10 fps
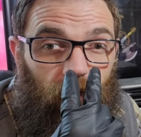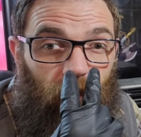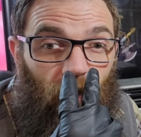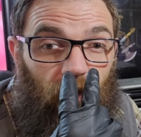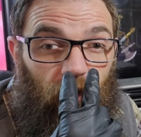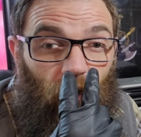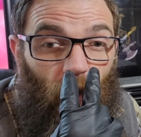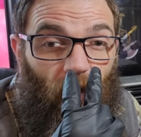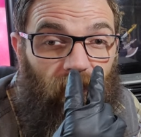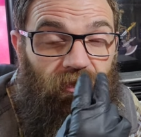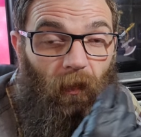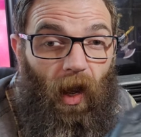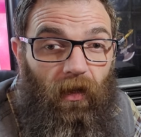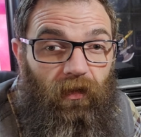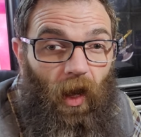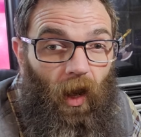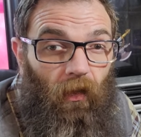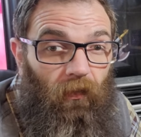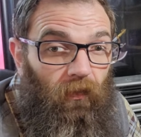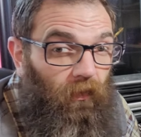The money in your wallet's mine
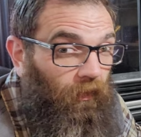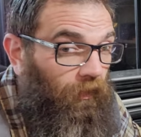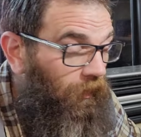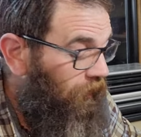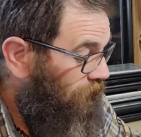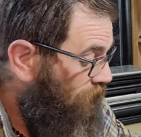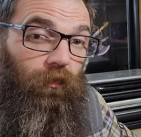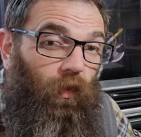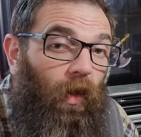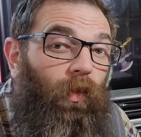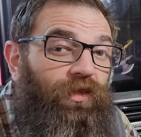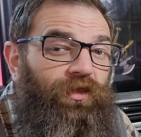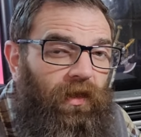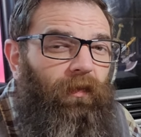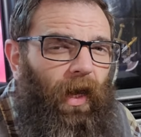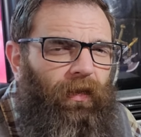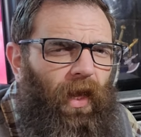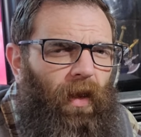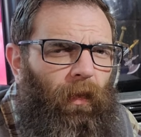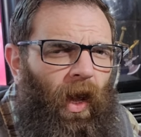now. Well, we'll see about
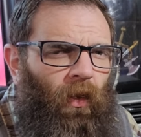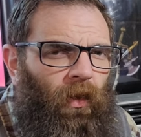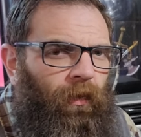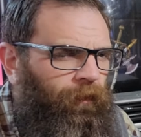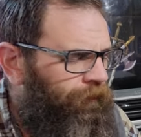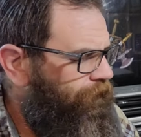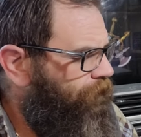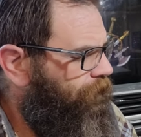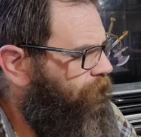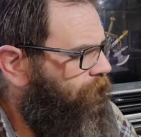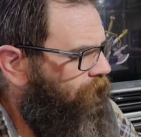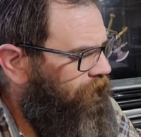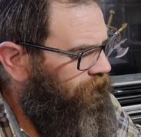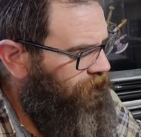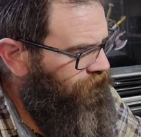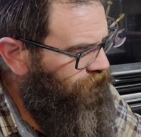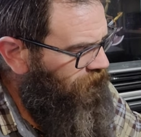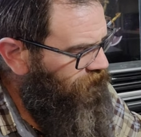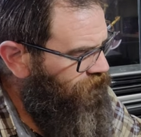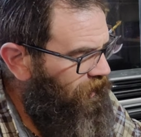that, Bower. Let's
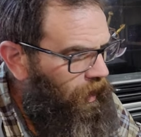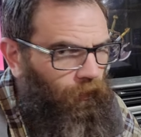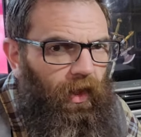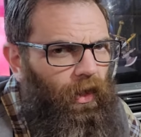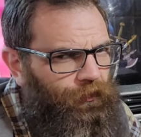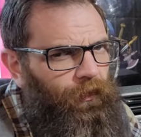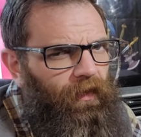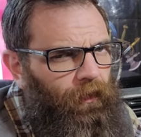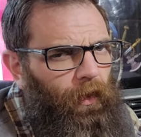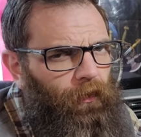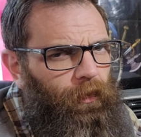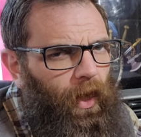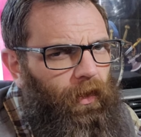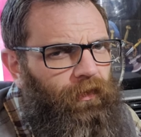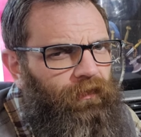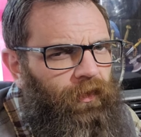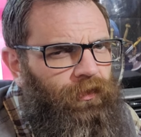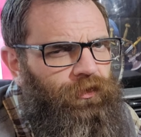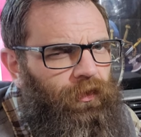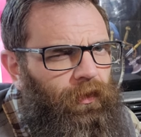check this out. We also have another product of
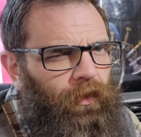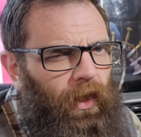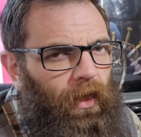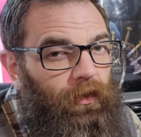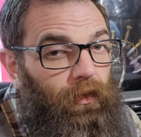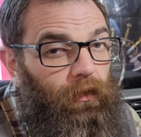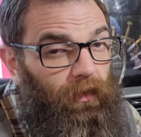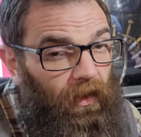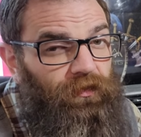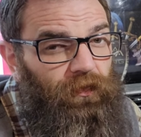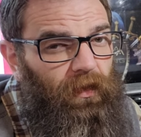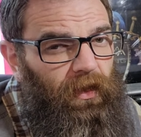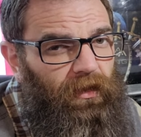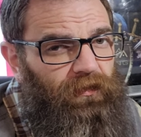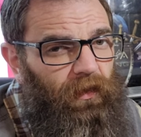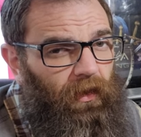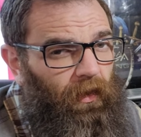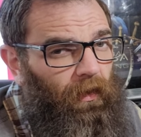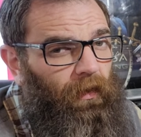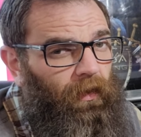yours to look at too, but that's for the next
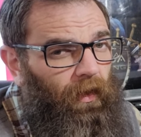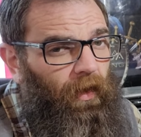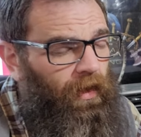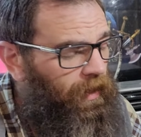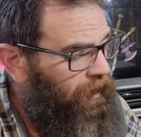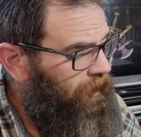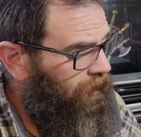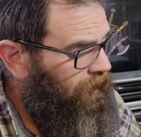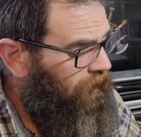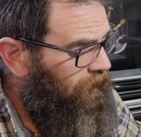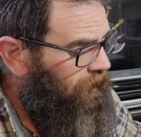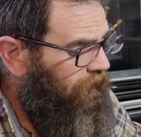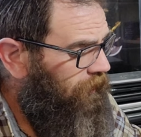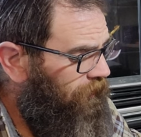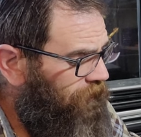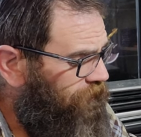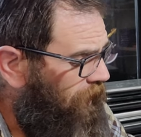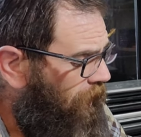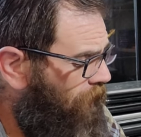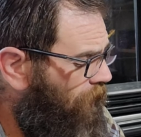video. All right. Okay,
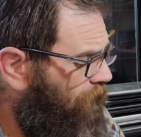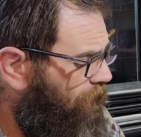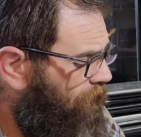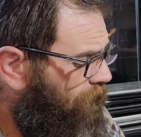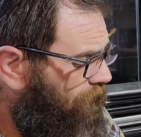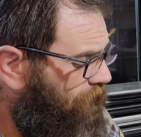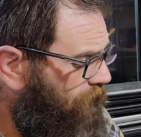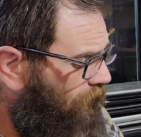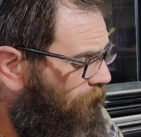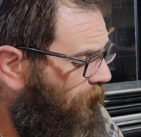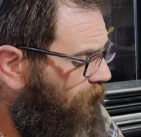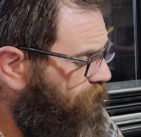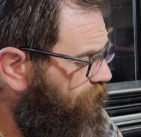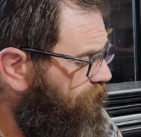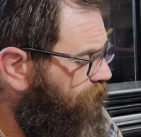standard retail packaging.